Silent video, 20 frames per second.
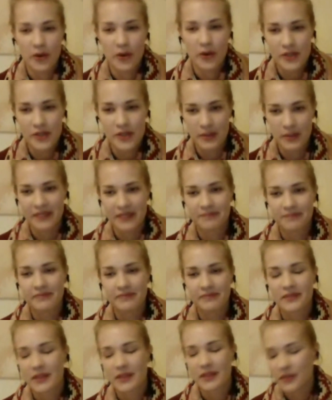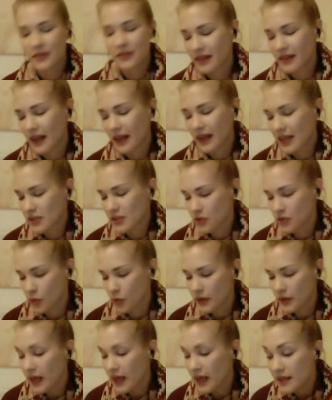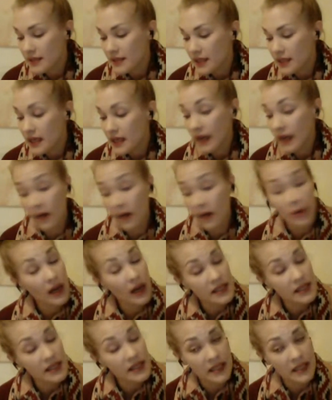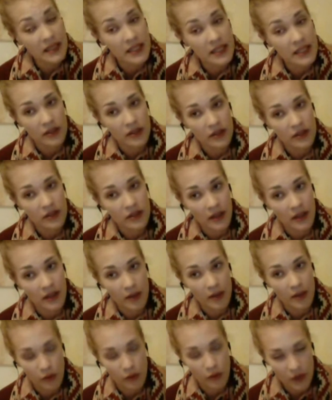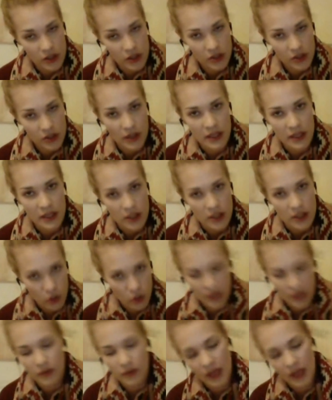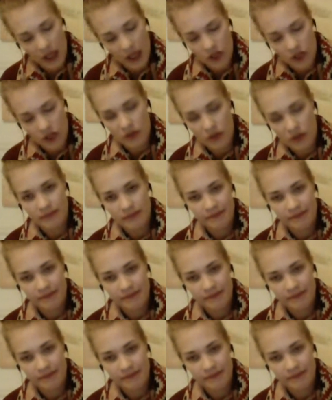Something that has to do with that. And I realized I need a profession, I need a qualification.